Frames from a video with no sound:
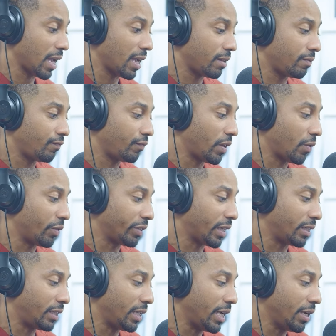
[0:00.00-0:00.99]
They, they
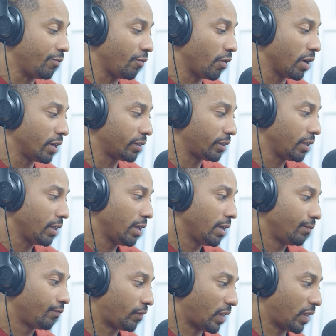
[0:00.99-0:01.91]
what they did was